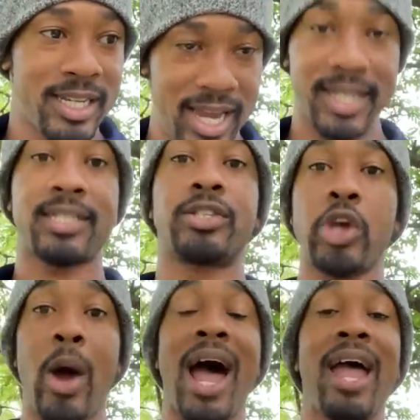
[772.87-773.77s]
Yes.
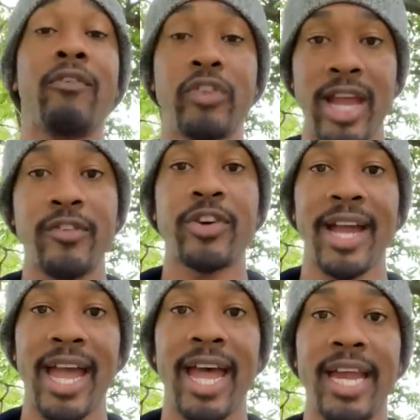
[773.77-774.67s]
So I have never
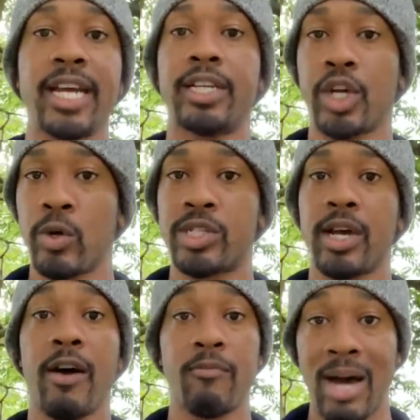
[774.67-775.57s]
had a
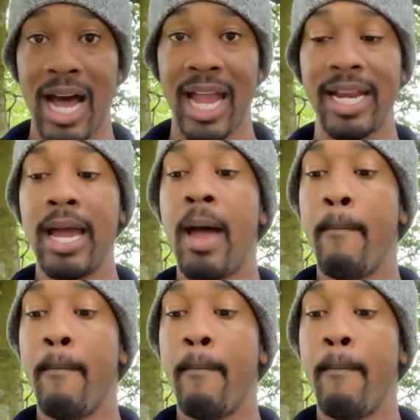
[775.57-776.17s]
TOSA of mine,